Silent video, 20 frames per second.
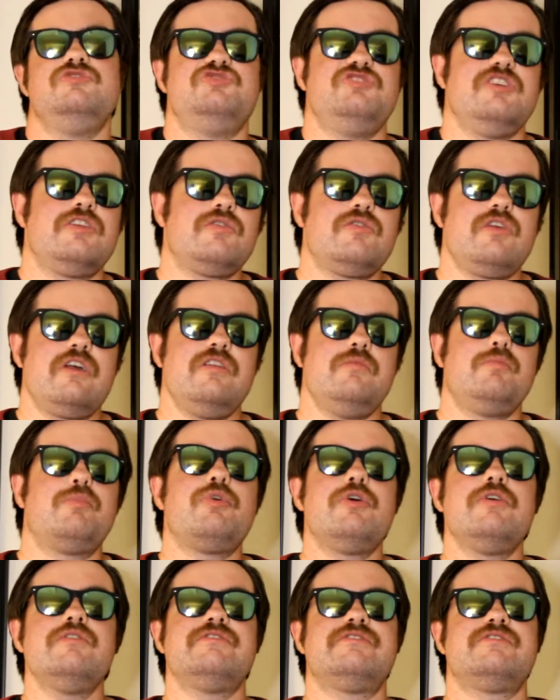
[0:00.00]
generate
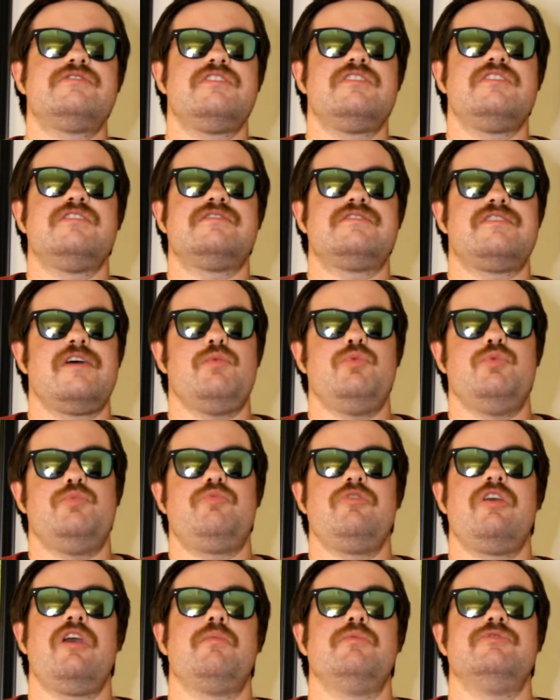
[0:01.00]
proceeds that would
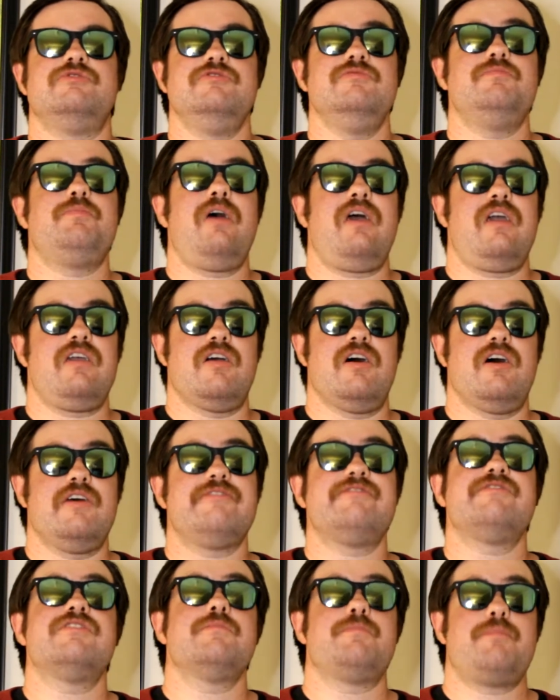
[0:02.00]
be able to pay
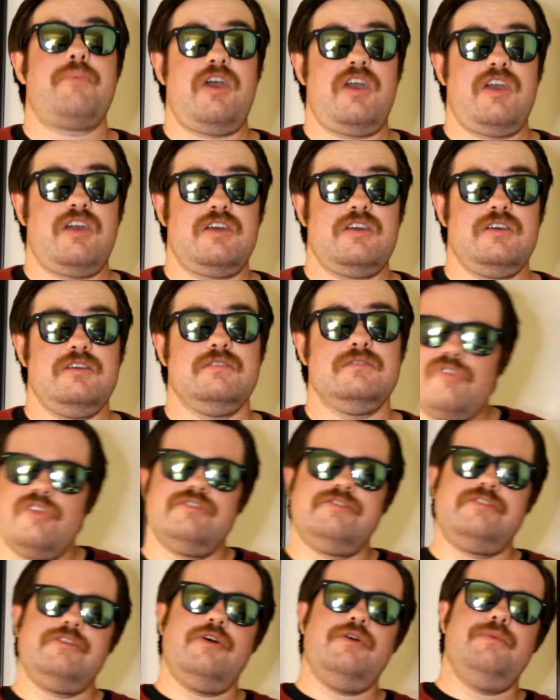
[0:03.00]
off the bank.
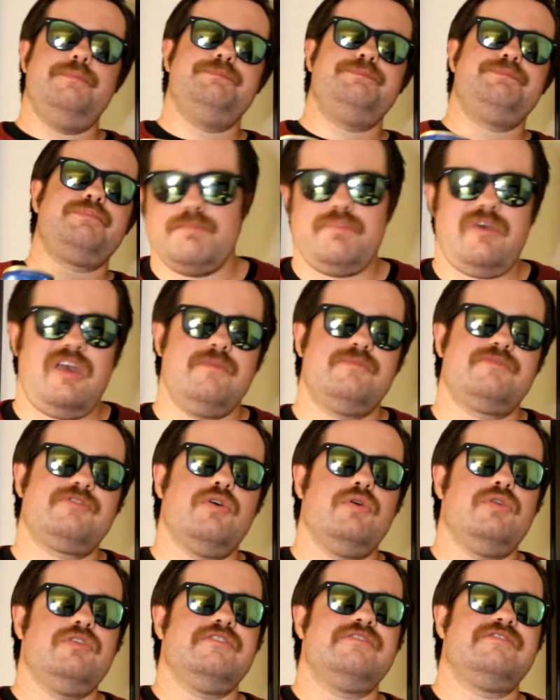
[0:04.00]
So, Babe's
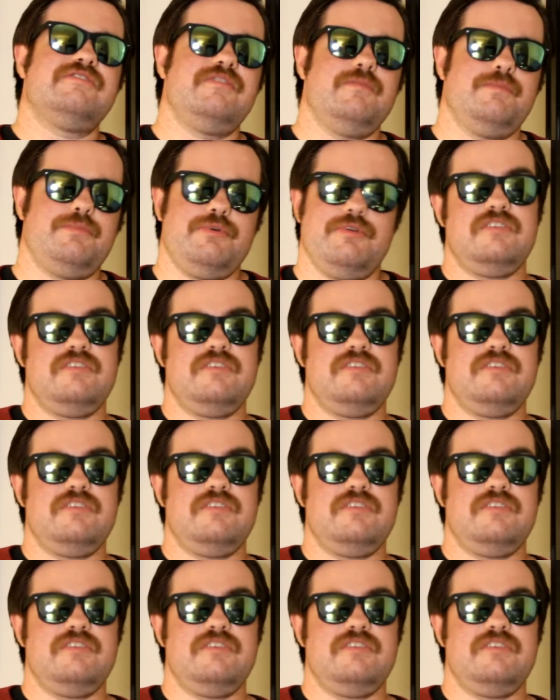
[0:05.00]
goal is simple: